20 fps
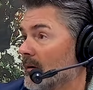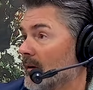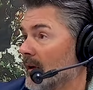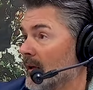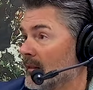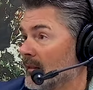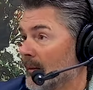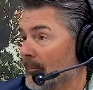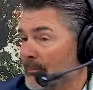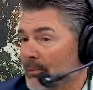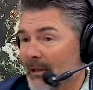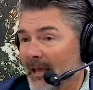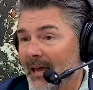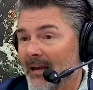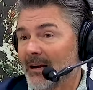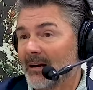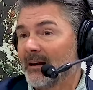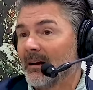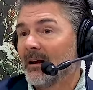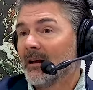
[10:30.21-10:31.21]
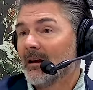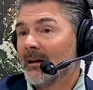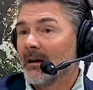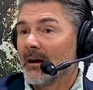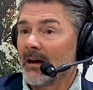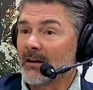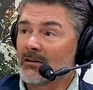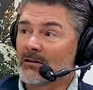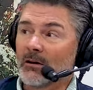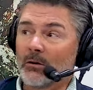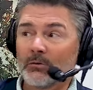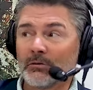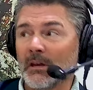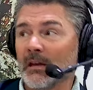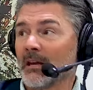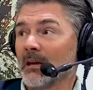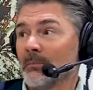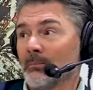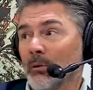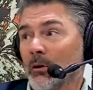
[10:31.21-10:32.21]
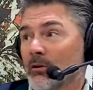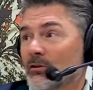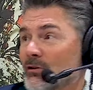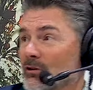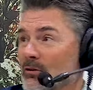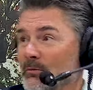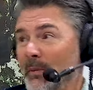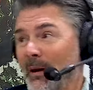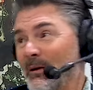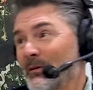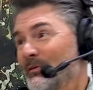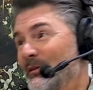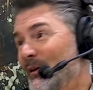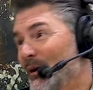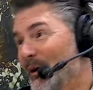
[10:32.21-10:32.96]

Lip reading: in the planet, I still think in-person is better than